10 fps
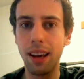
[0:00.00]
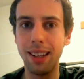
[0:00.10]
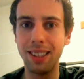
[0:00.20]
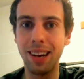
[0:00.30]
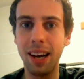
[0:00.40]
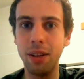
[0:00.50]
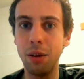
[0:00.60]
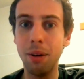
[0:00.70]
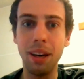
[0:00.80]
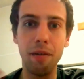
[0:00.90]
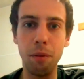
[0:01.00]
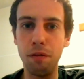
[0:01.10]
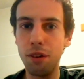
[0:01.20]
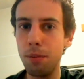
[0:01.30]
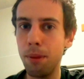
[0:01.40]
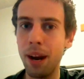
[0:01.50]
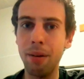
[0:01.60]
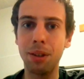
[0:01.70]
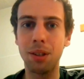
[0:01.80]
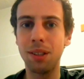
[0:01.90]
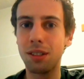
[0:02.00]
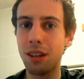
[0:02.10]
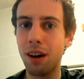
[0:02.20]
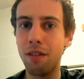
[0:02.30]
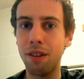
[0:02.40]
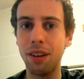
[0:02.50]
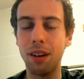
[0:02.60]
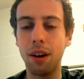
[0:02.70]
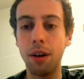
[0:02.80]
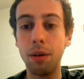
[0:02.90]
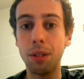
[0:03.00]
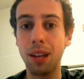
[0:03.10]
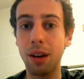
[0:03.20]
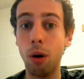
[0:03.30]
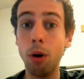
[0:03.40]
And this guy, you know, he gave me free beers and stuff, and he was like,